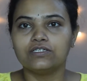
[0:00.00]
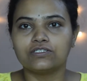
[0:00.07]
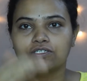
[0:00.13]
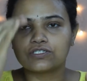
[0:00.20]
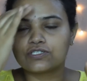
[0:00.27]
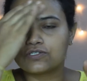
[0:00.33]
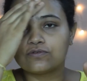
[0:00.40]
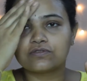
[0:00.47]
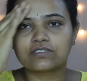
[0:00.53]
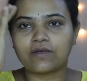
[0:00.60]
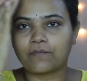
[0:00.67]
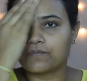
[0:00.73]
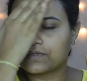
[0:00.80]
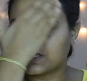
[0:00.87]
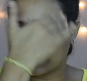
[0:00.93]
just use
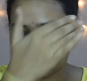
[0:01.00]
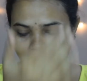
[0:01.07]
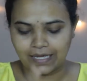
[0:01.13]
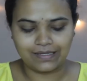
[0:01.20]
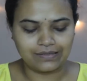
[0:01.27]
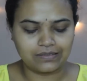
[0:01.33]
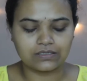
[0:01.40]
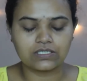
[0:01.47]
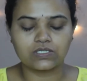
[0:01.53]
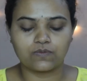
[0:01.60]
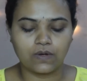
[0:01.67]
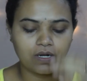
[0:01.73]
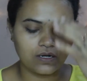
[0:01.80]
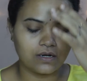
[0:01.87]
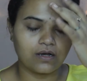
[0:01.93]
something like this
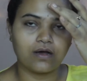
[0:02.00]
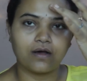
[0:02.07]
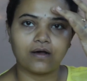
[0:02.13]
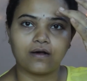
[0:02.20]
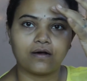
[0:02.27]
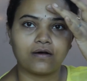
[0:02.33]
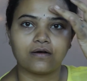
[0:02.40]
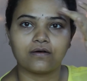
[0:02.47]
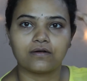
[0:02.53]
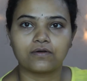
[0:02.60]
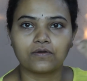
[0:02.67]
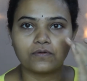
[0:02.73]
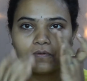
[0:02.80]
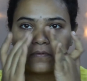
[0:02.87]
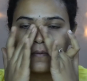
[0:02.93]
one
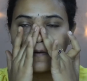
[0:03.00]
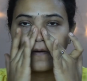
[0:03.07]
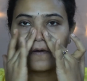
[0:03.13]
to